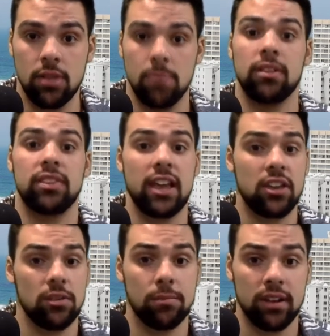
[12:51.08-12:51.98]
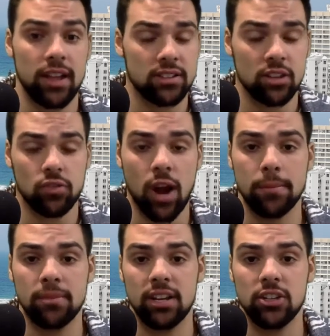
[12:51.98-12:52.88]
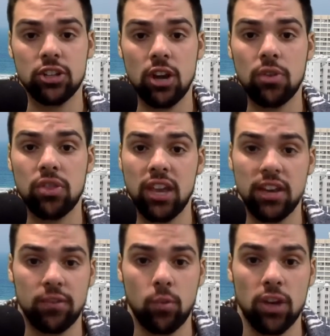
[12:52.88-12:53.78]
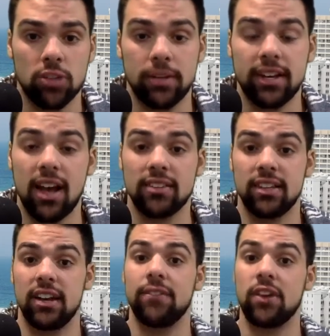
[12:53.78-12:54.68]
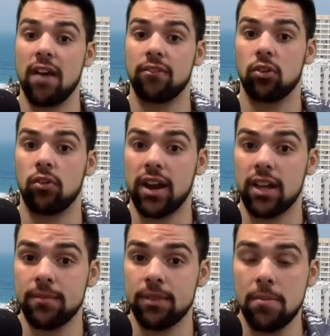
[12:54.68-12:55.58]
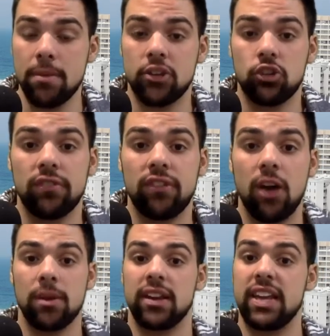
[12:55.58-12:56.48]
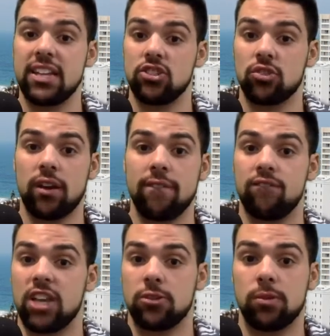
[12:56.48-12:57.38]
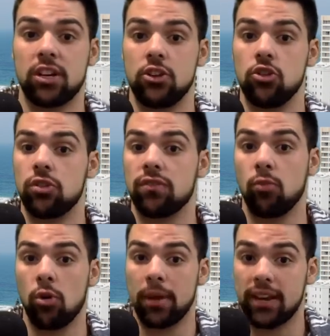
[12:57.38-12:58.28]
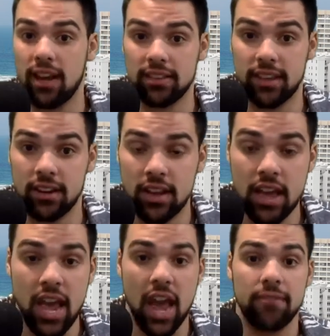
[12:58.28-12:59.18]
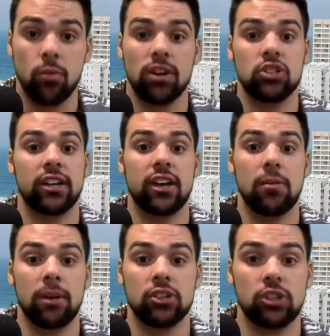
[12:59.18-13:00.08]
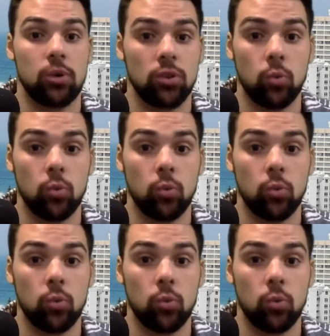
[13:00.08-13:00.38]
But thank you. But that's going to wrap up today's show. Thank you for watching my content. If you haven't already, make sure you follow me on Instagram, Facebook, and YouTube for more of my content. And if you want to check out my show on the